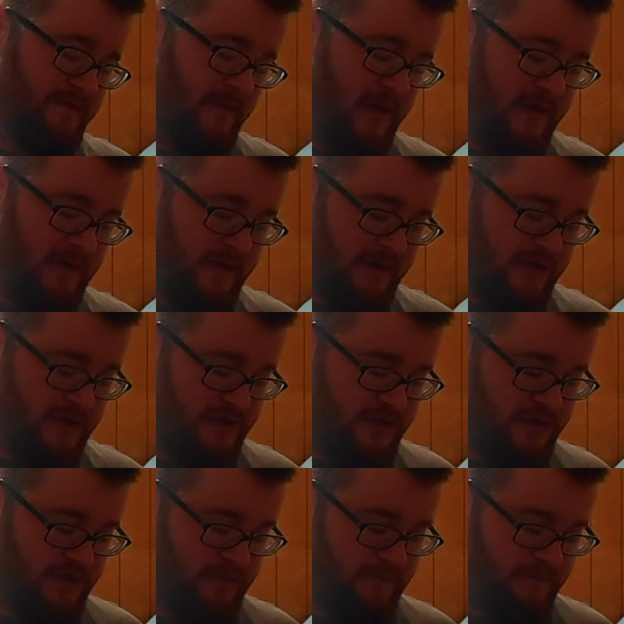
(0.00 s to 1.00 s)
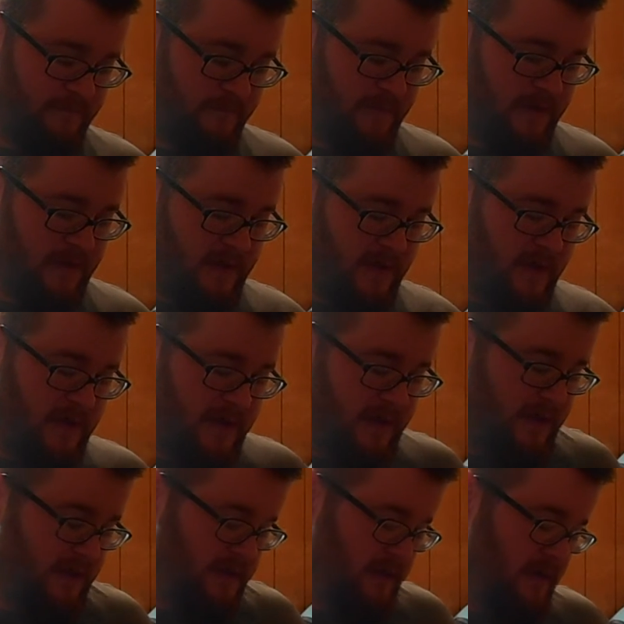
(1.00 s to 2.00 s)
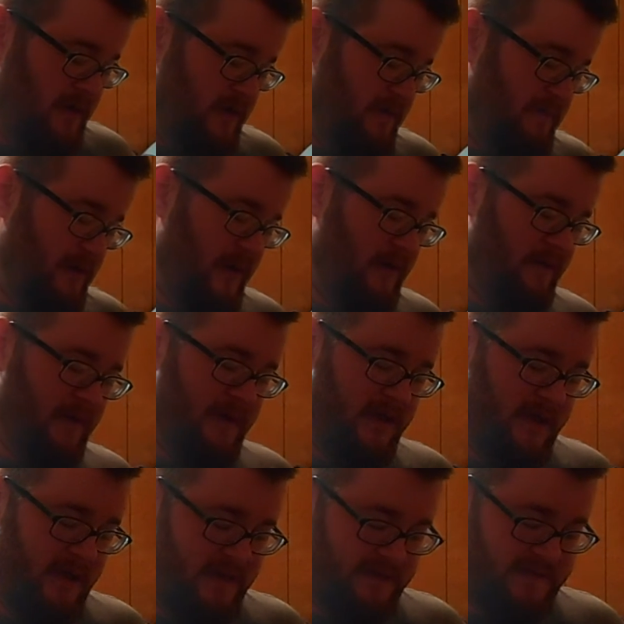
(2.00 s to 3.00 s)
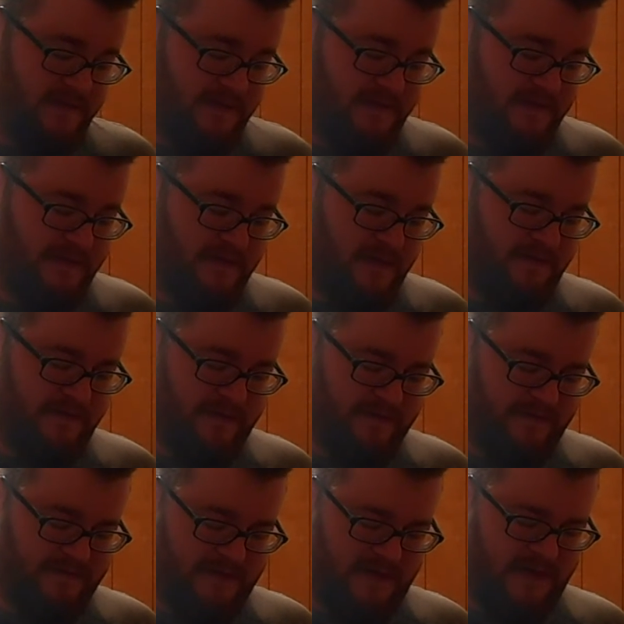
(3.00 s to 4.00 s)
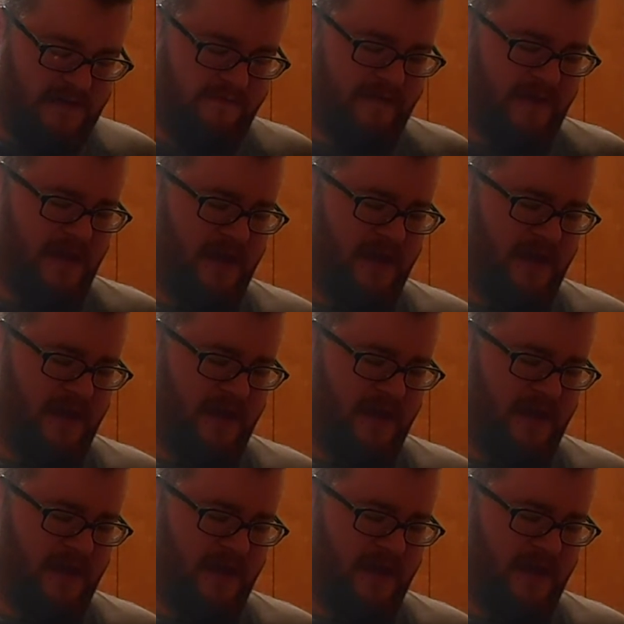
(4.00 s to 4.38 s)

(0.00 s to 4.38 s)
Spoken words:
fine condition. And apparently he has sent stuff inside of